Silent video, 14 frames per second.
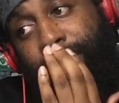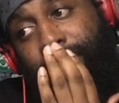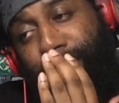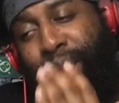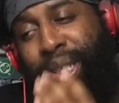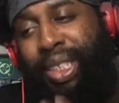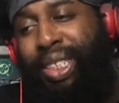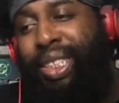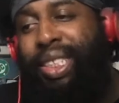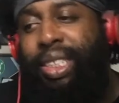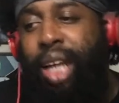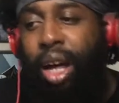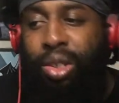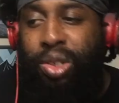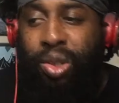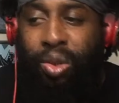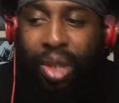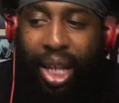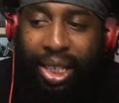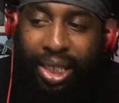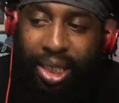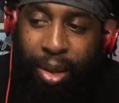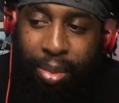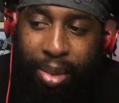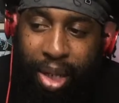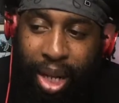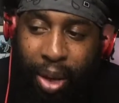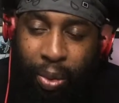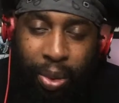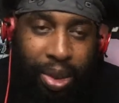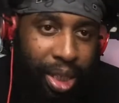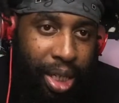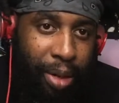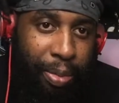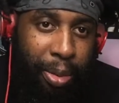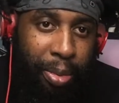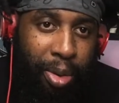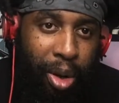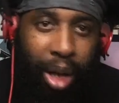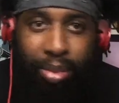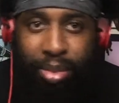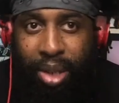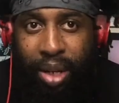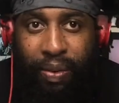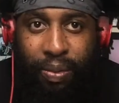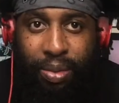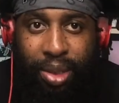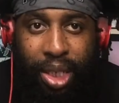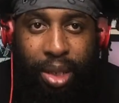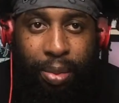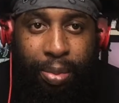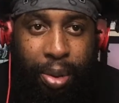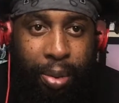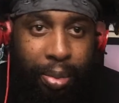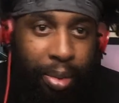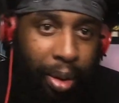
but this is also not something I wouldn't tell people. I definitely tell people.